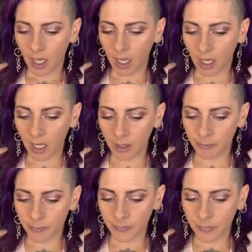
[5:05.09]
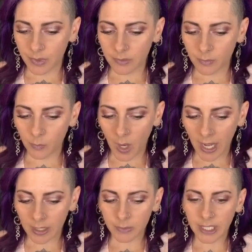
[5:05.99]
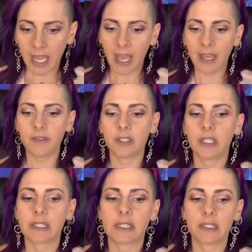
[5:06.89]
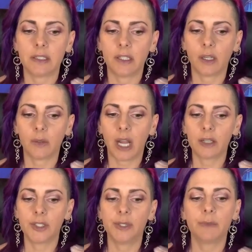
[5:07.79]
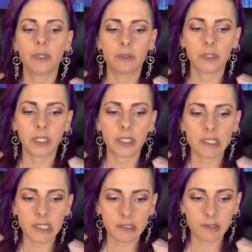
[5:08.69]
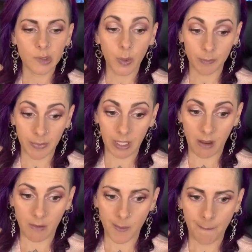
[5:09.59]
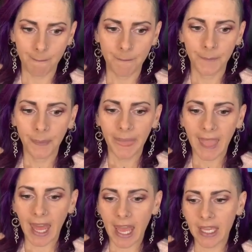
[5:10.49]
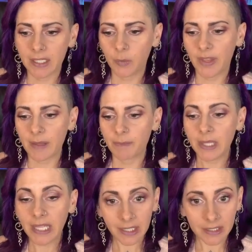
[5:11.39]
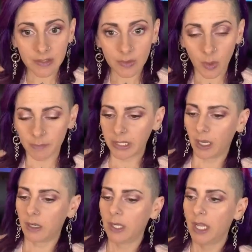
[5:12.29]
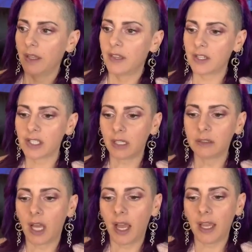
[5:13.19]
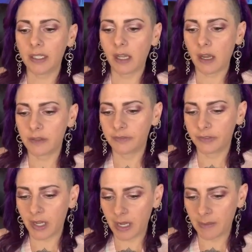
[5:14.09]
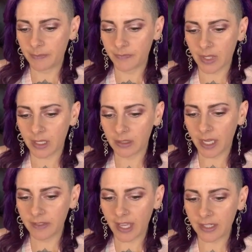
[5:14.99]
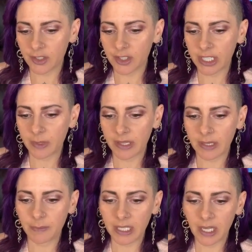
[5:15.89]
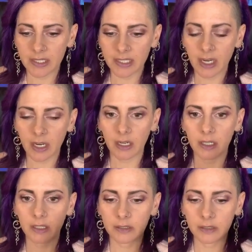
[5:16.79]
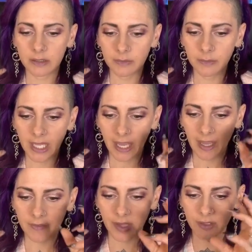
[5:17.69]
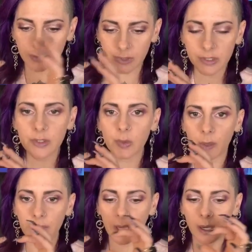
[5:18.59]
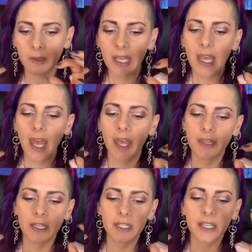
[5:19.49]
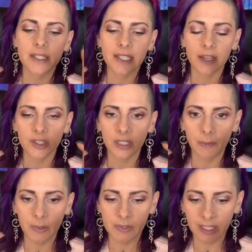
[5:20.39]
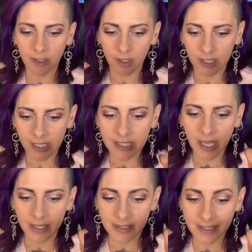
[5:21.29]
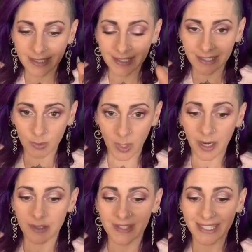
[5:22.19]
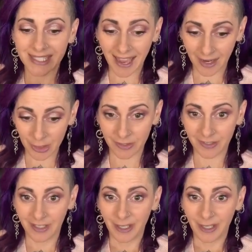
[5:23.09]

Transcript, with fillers: Um, while we have this, you know, our new moon is in Scorpio. And with it being in Scorpio, there's a lot of um, a lot of energy with it because it's our we have the new moon in Scorpio, and then it's actually opposing Uranus and square Saturn.